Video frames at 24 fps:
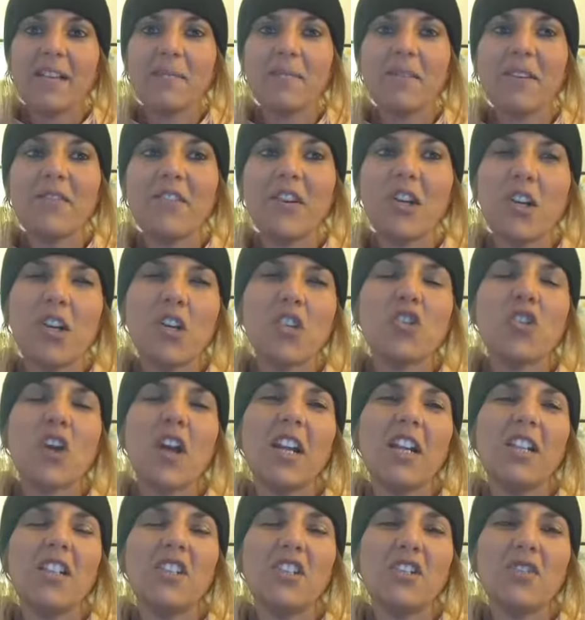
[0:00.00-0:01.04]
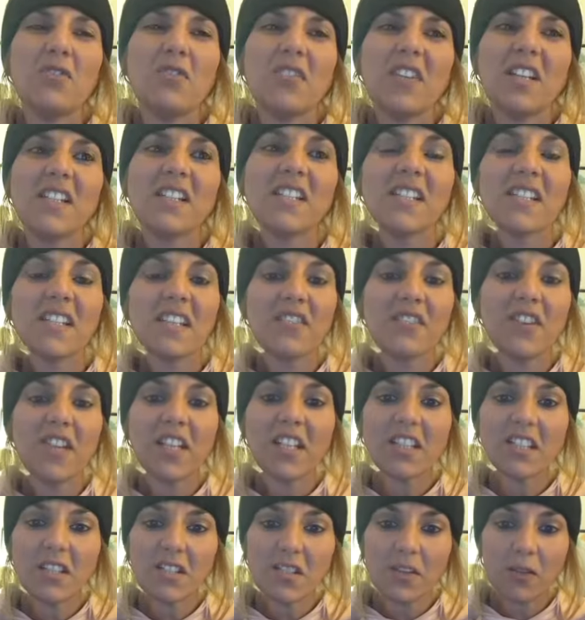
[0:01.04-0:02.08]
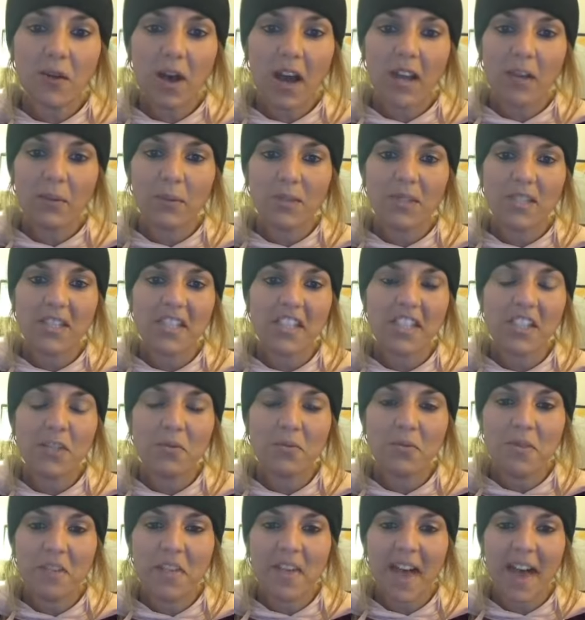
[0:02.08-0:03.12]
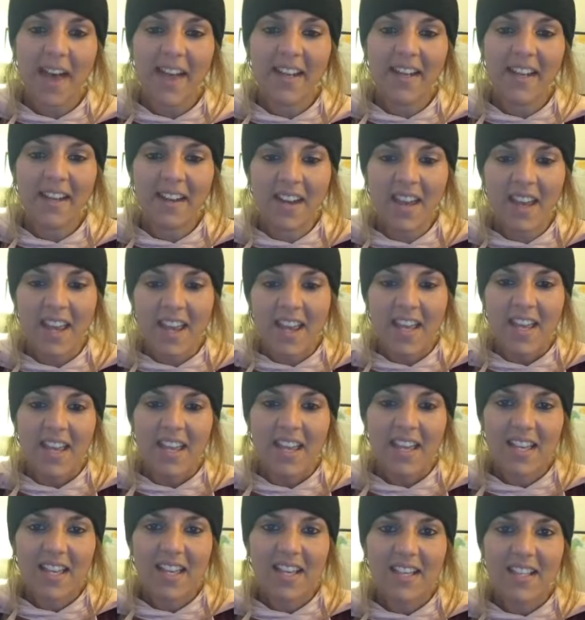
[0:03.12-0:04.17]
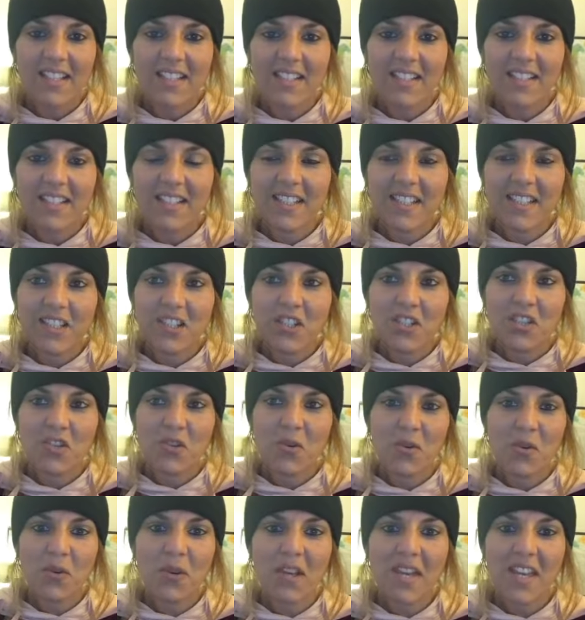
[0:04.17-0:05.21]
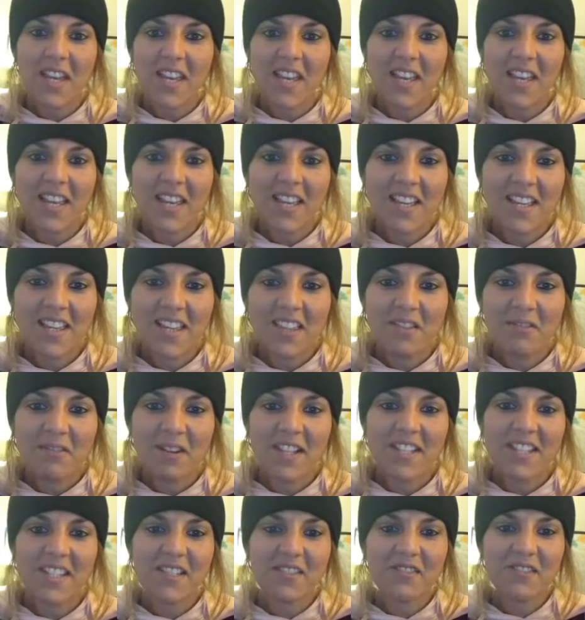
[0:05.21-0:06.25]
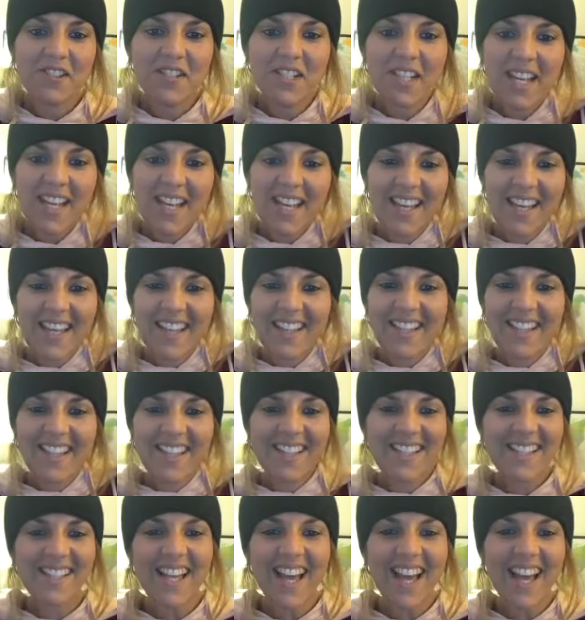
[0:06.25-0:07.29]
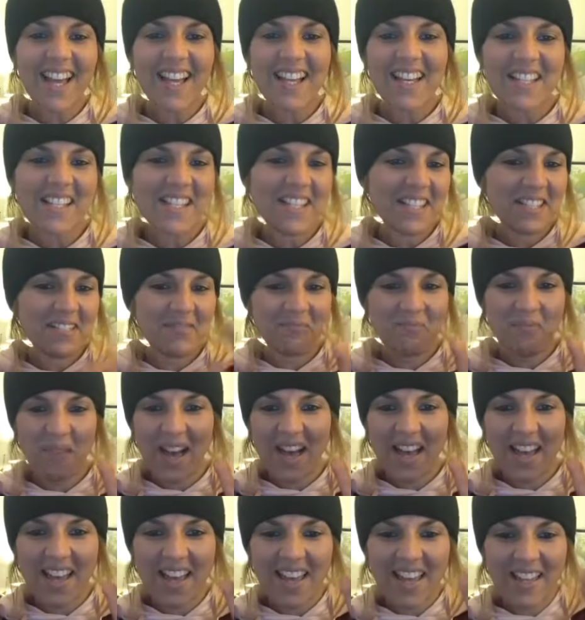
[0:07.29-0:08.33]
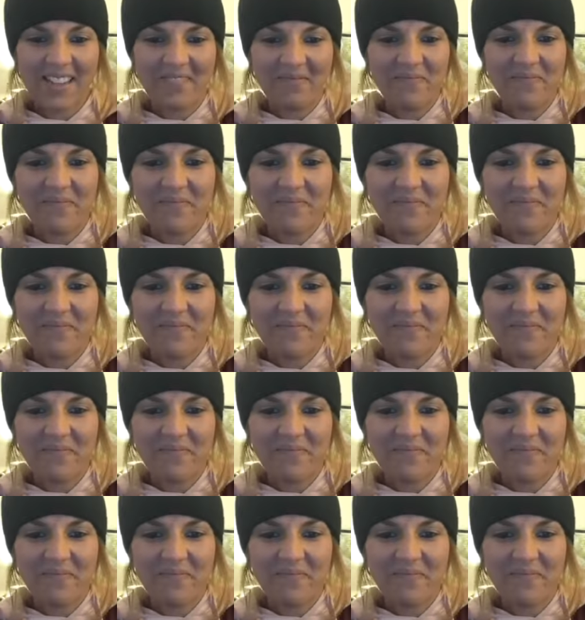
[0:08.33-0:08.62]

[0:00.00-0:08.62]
I'm even going to try to do Thanksgiving, so I will see you then, and enjoy the rest of your day. Thanks, guys. Bye.